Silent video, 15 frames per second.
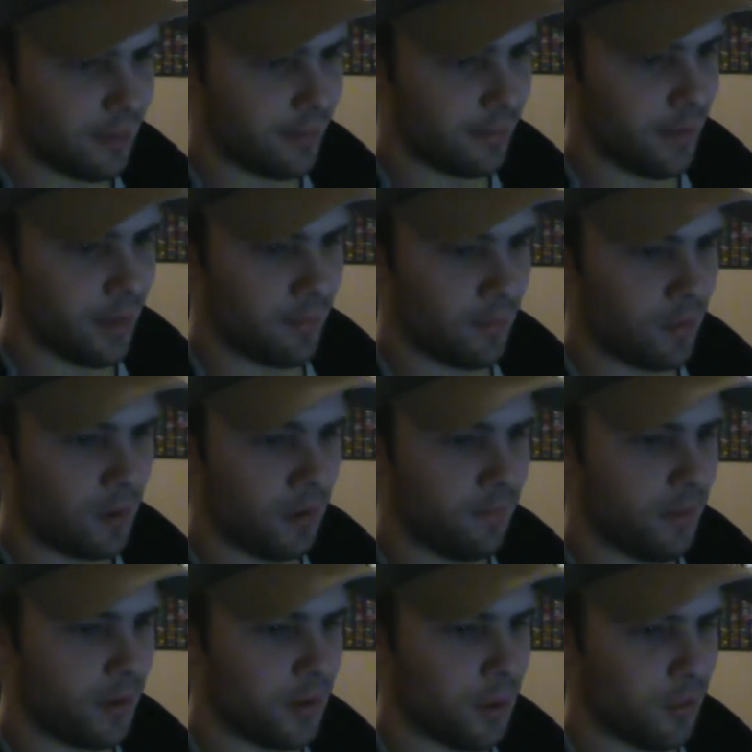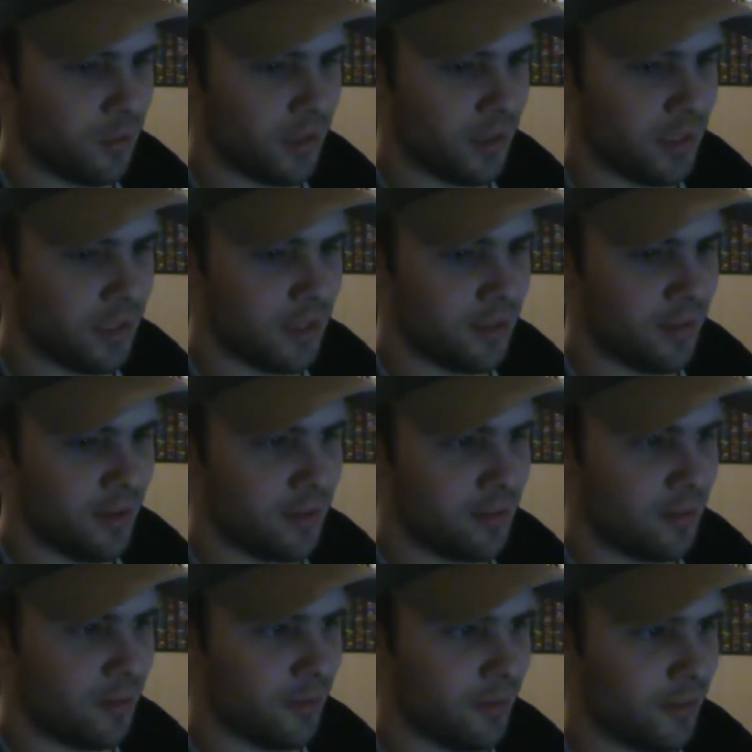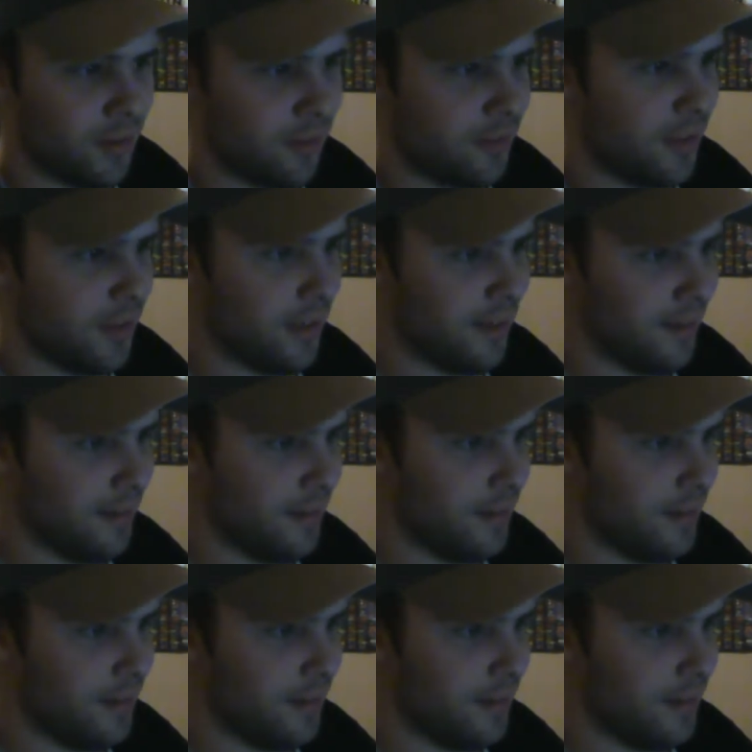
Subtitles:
never heard of Yakuza until I turned 16.